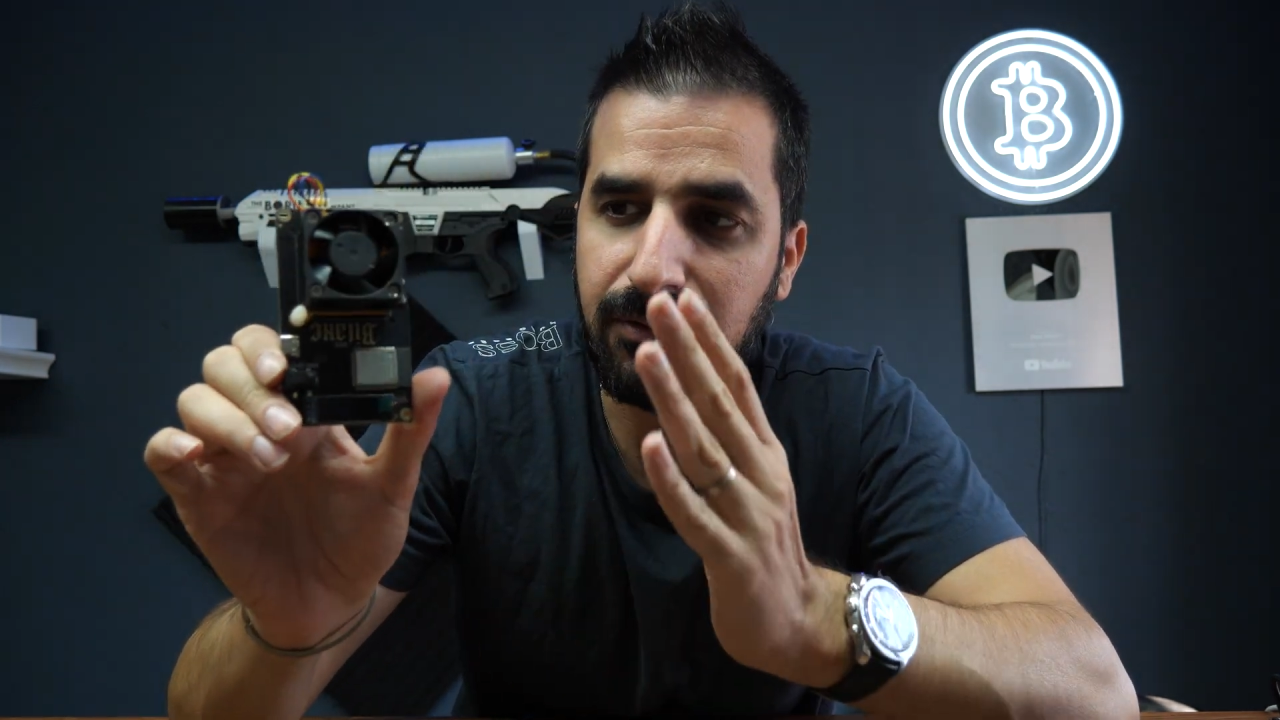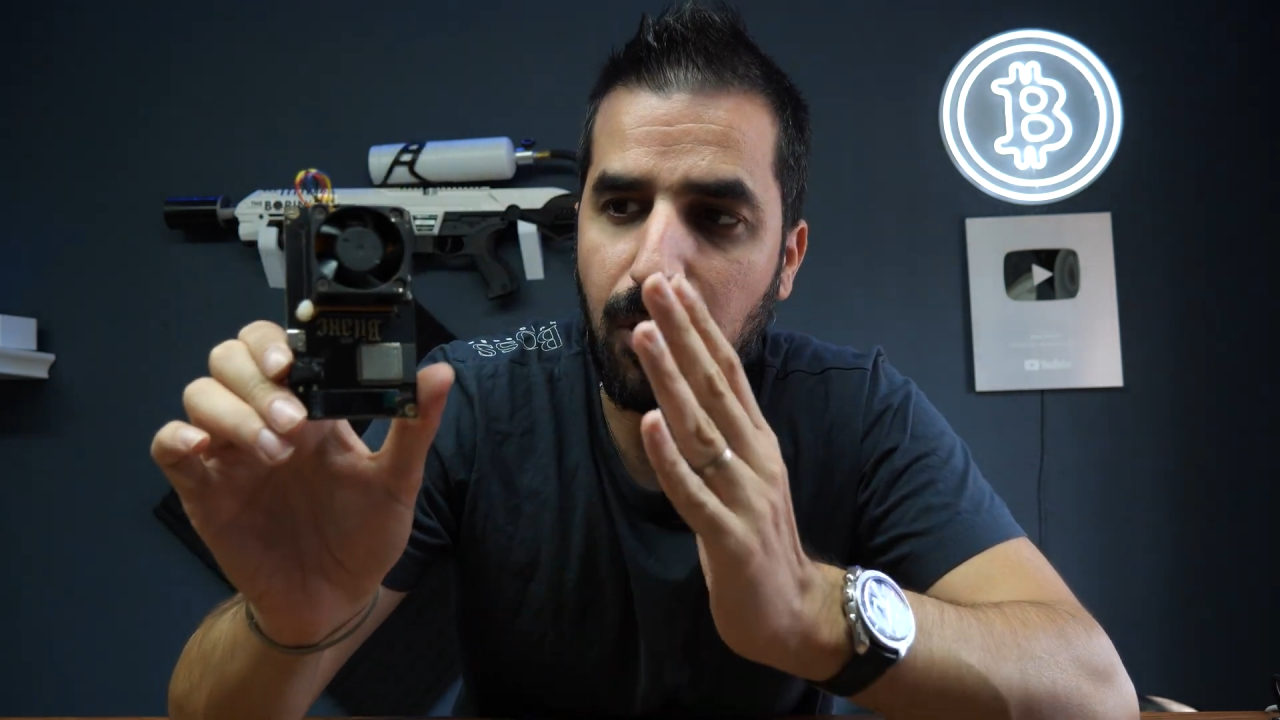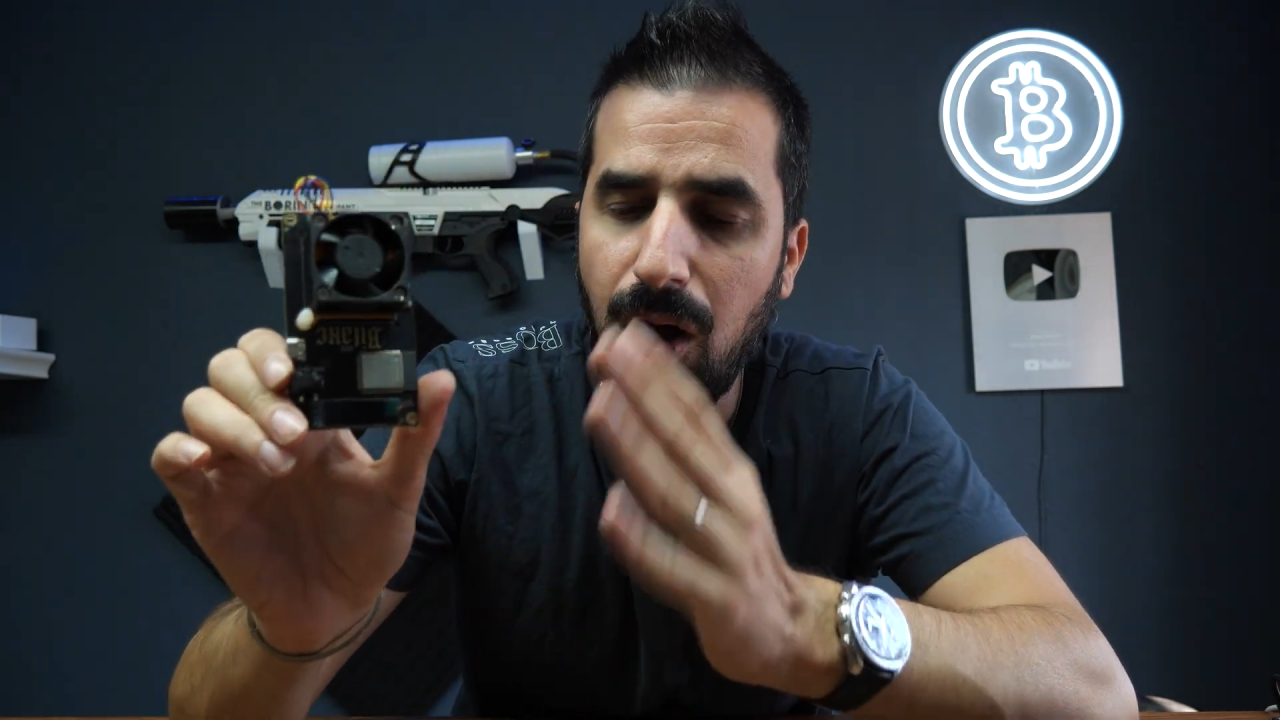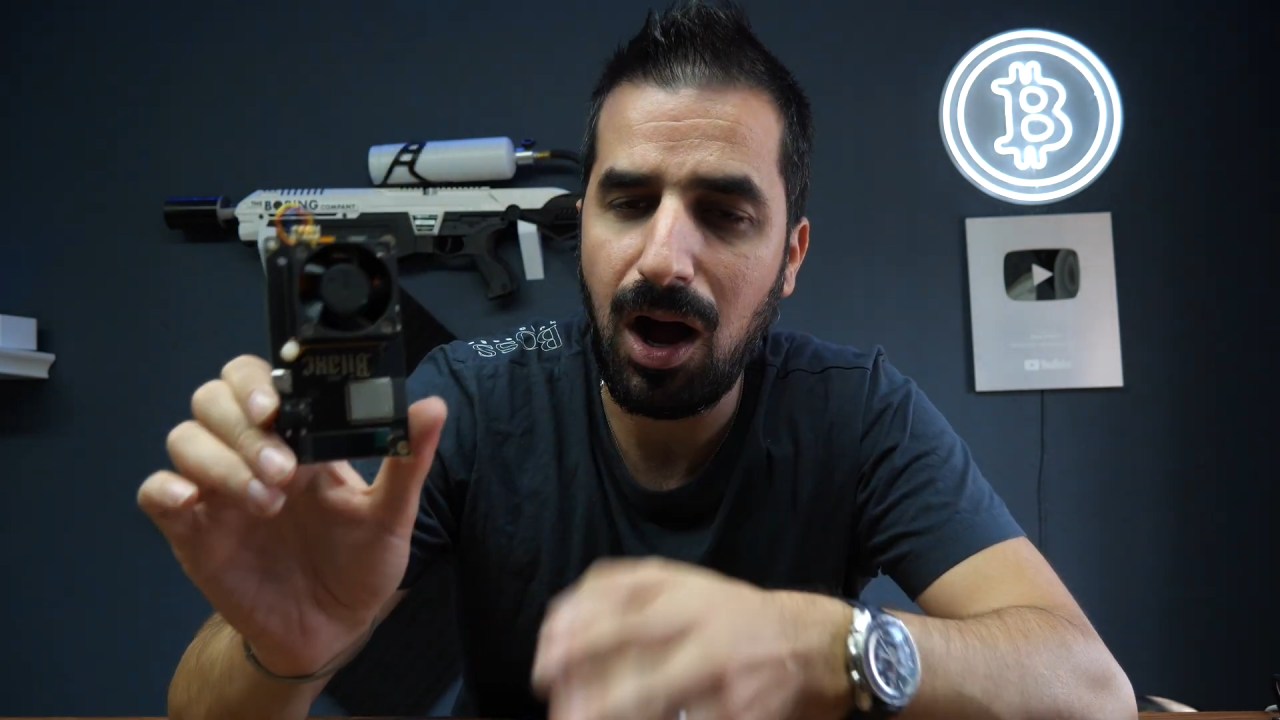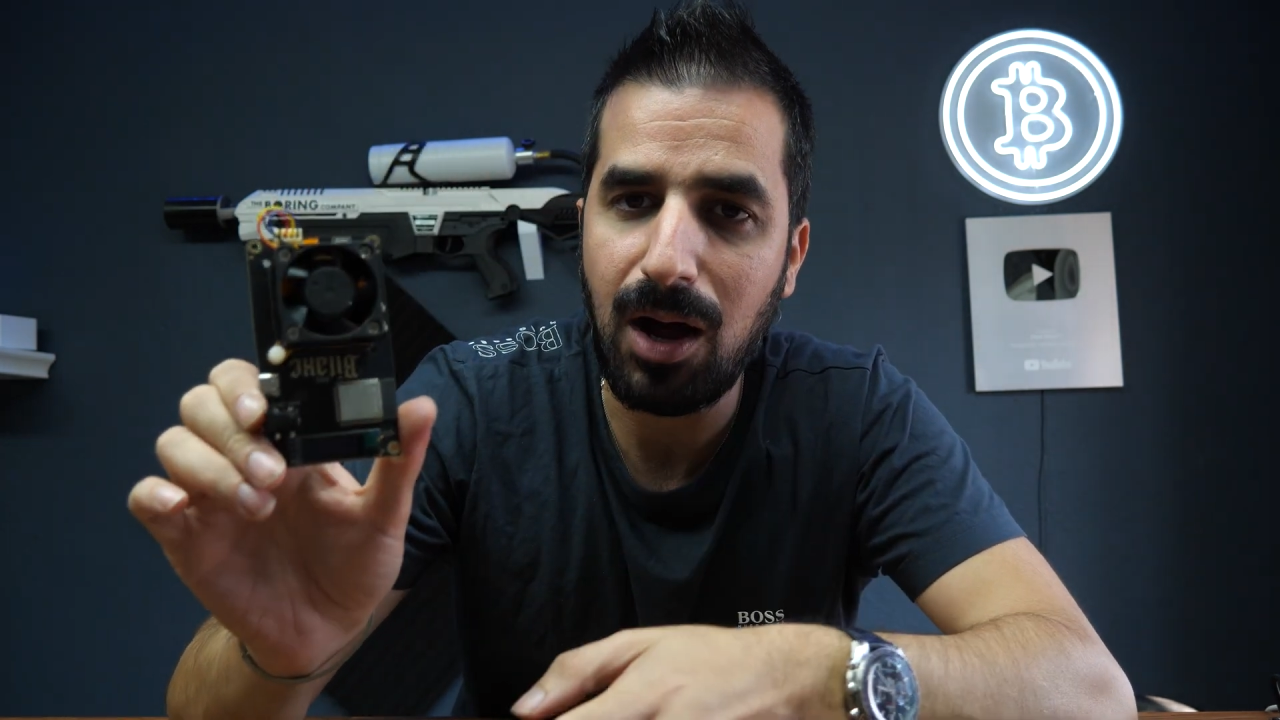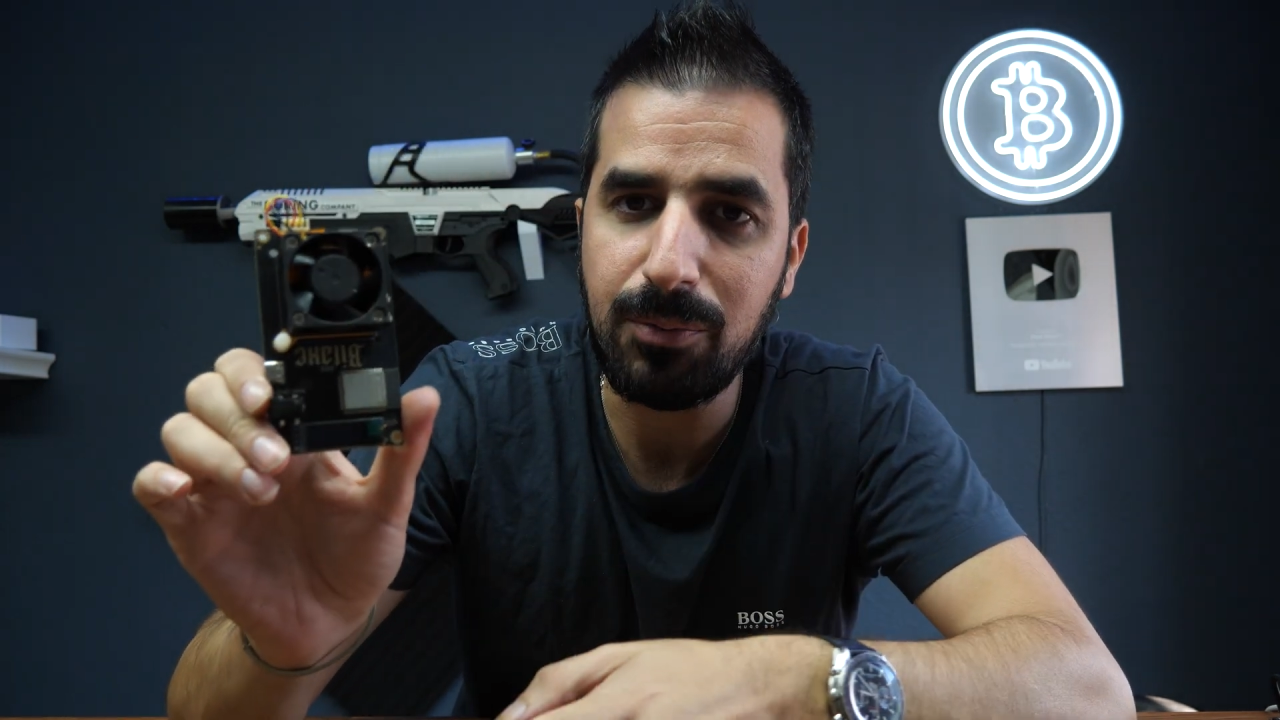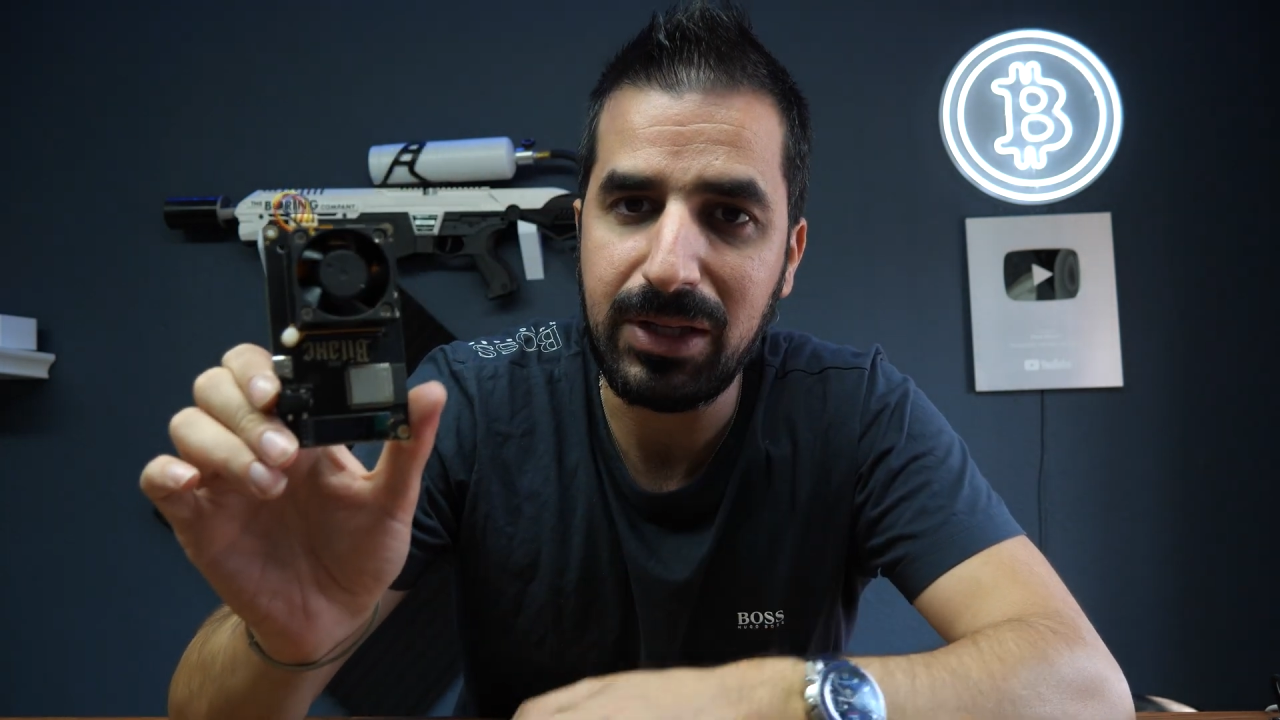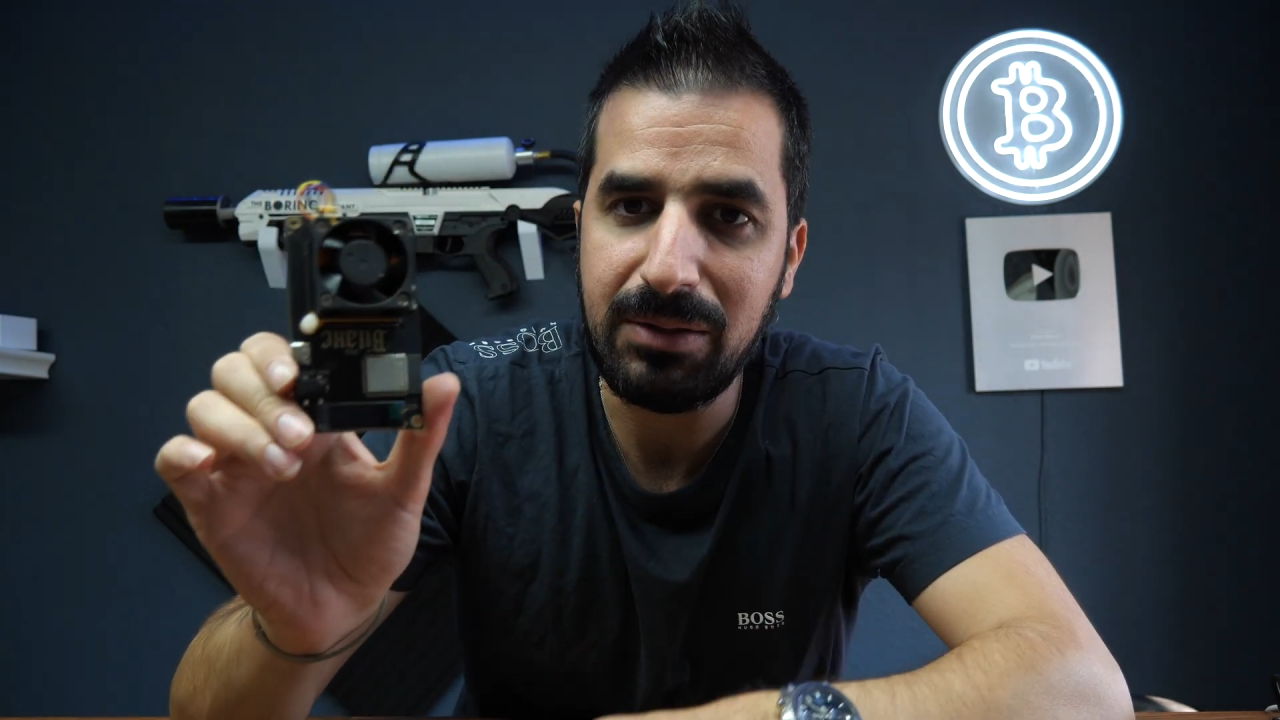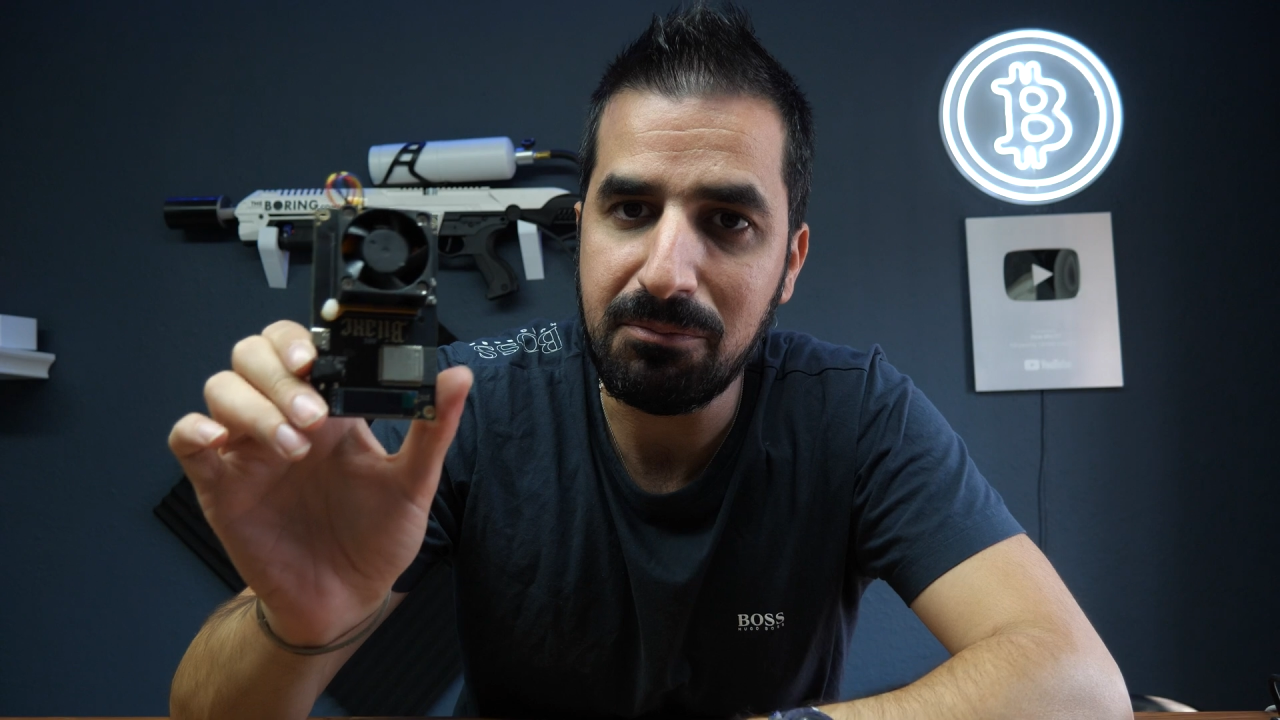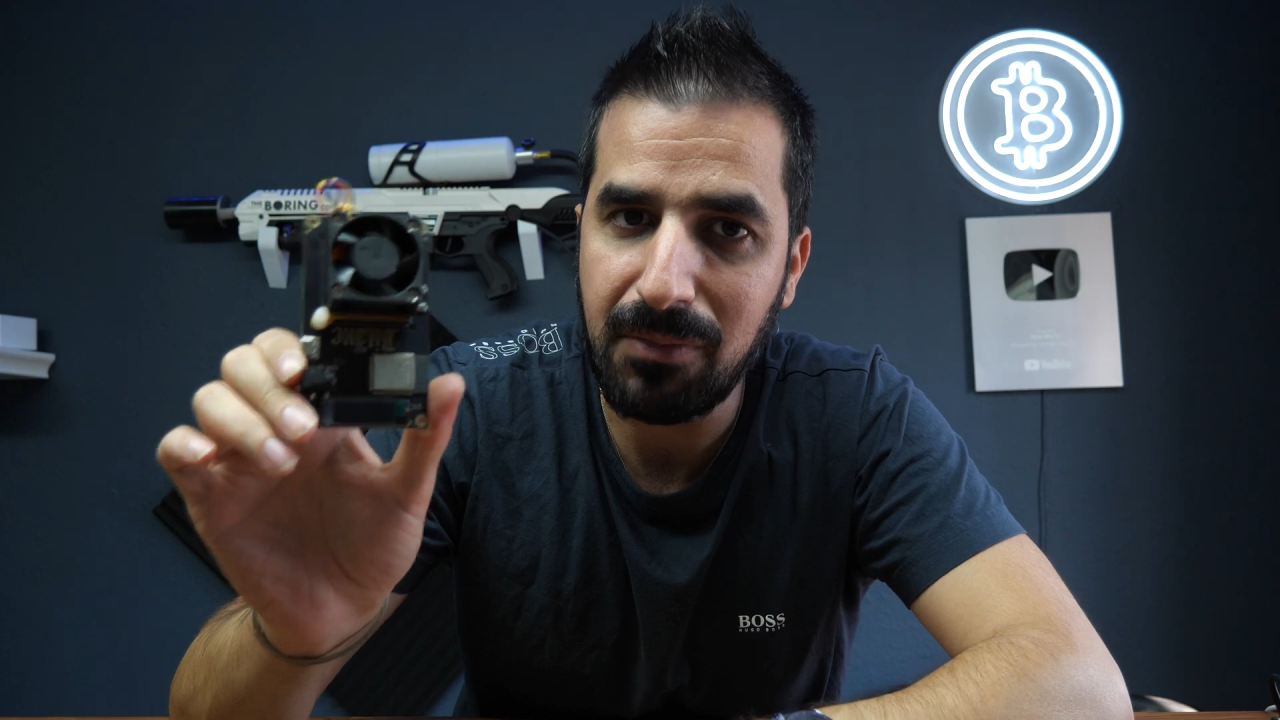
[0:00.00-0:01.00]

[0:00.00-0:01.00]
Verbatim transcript: for hobby